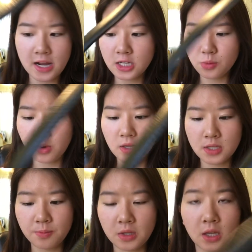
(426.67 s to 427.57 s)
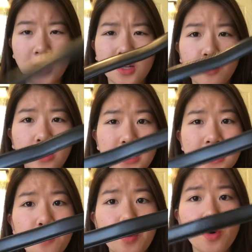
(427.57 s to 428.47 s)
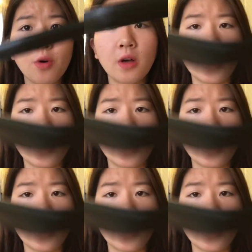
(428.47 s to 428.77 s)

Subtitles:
I just wanted something really simple,